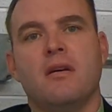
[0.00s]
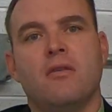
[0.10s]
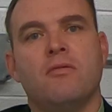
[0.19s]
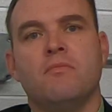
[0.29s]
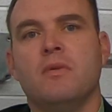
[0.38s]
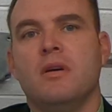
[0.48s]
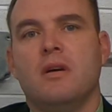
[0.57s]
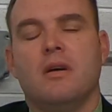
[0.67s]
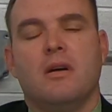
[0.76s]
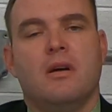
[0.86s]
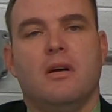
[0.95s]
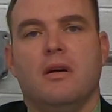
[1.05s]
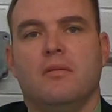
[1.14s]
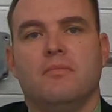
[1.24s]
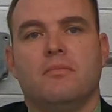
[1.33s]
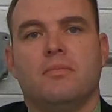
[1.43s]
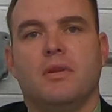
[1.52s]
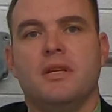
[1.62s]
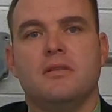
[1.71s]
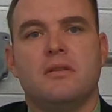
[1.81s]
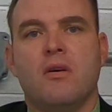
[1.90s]
home,
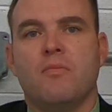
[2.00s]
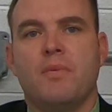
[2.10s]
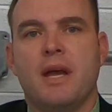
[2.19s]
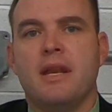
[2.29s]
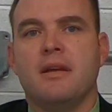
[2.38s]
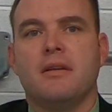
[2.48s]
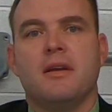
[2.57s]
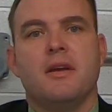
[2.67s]
please don't panic.